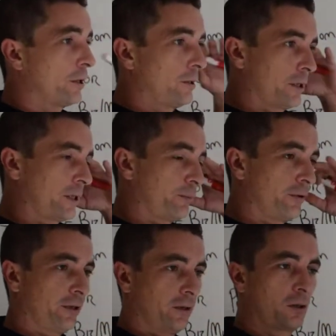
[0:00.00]
to look at the
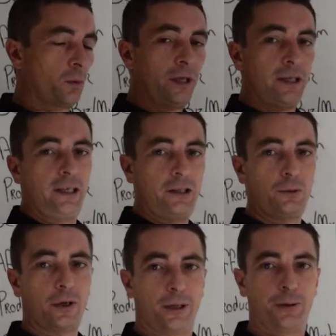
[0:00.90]
product. We need
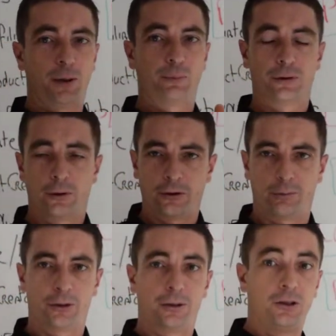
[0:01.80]
to hire a
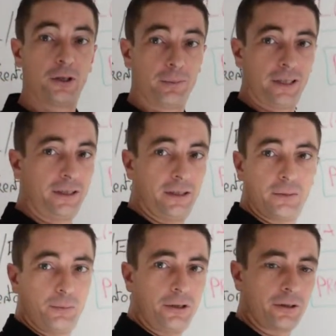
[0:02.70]
programmer to complete
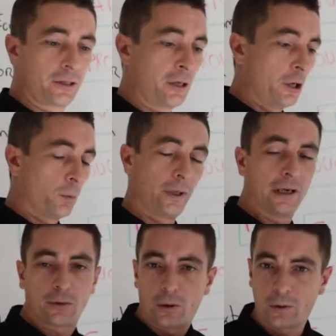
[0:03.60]
this product. We
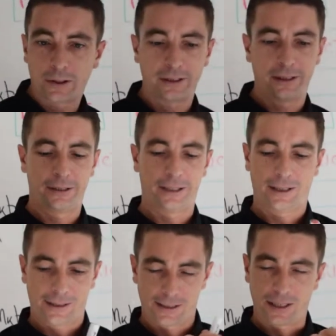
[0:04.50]
have all the
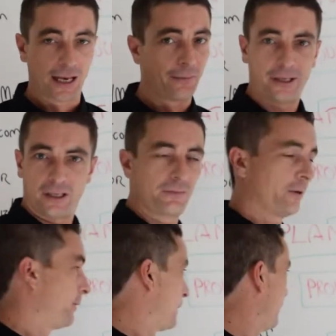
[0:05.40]
details. Everything's
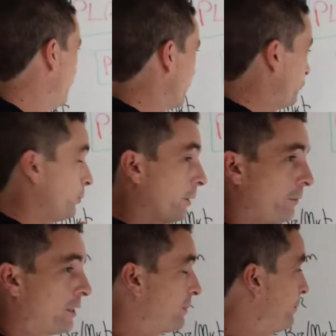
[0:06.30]
very clear. Through
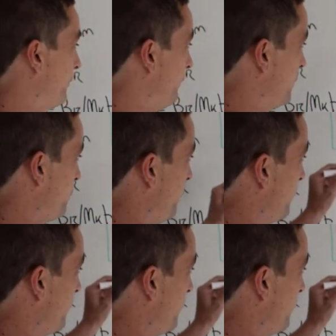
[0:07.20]
our experience, we